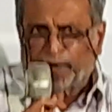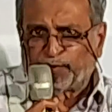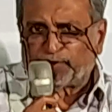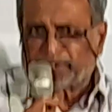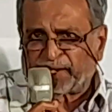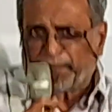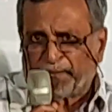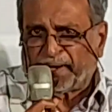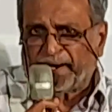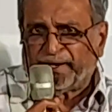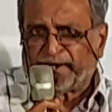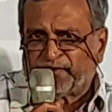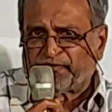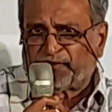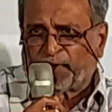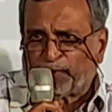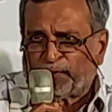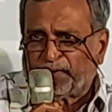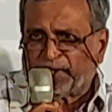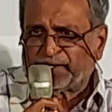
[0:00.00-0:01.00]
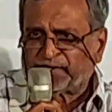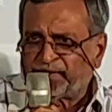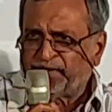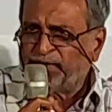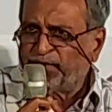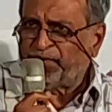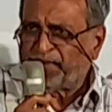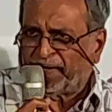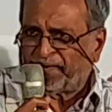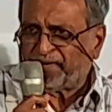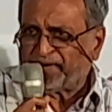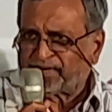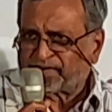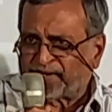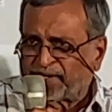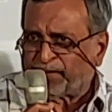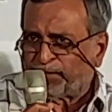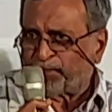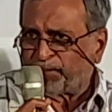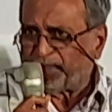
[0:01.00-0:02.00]
out some kind of foundation. Now the others
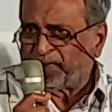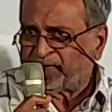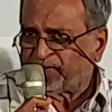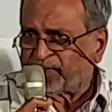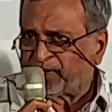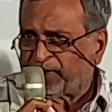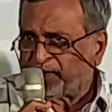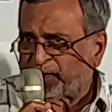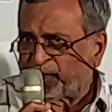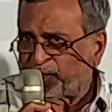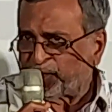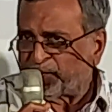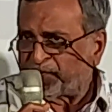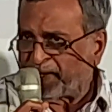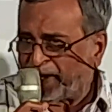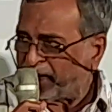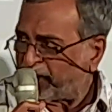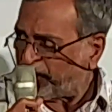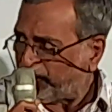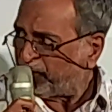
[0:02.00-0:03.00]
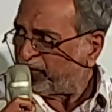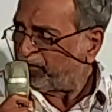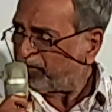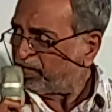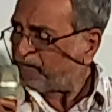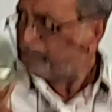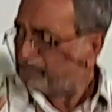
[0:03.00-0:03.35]
can please continue. Thank you.